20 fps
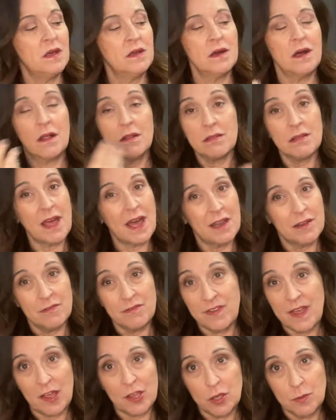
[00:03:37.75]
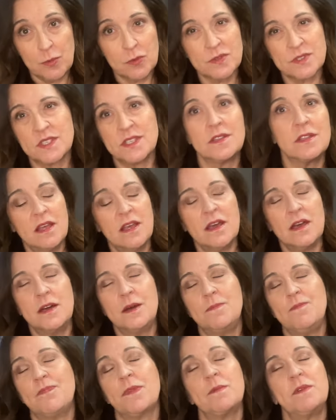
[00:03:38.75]
a lot of valuables in there.
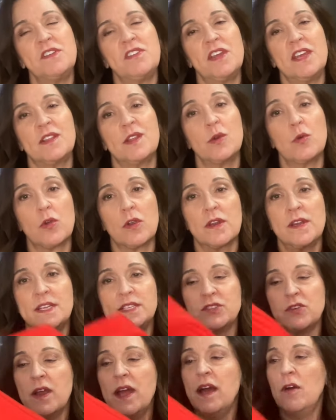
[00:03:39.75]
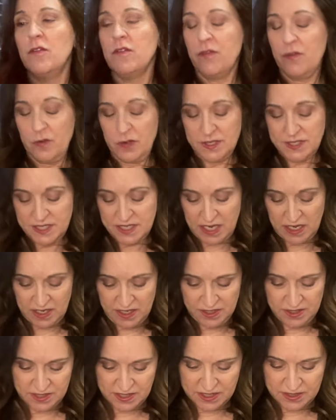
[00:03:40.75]
Um, let me take the organizer out for a
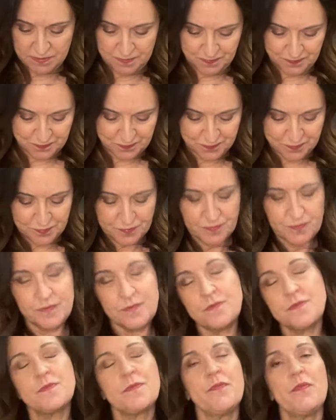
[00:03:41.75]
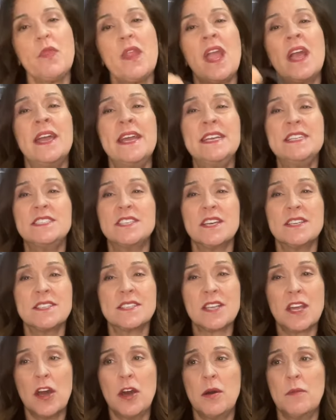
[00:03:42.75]
second. It does
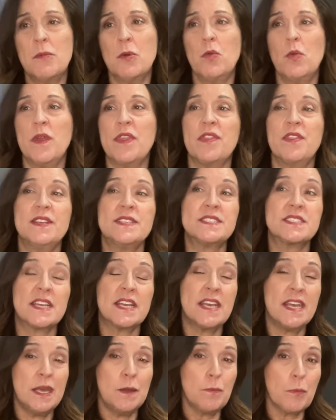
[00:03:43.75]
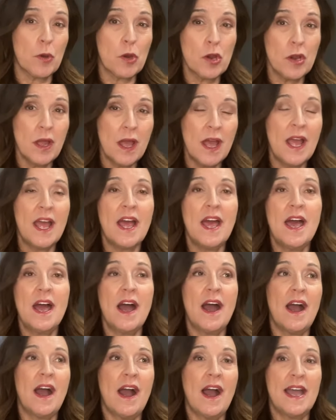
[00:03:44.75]
come with this keeper.
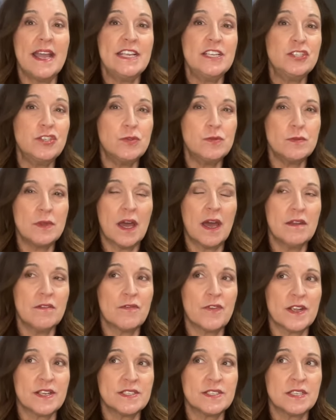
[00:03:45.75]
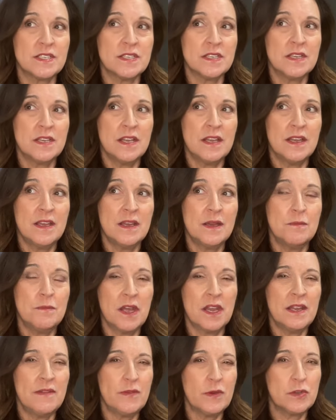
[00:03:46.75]
I do not, in fact, I'm
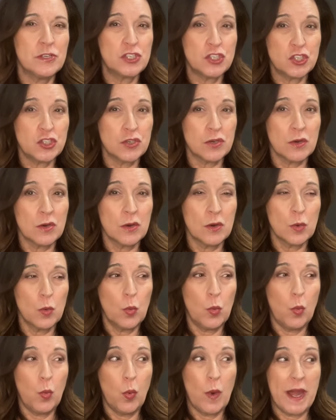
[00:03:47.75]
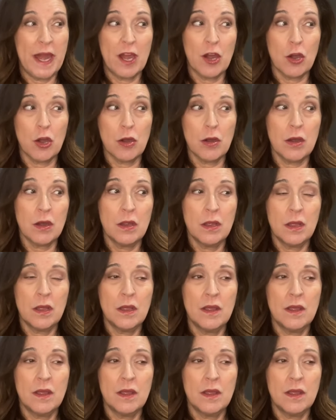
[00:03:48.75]
not even sure where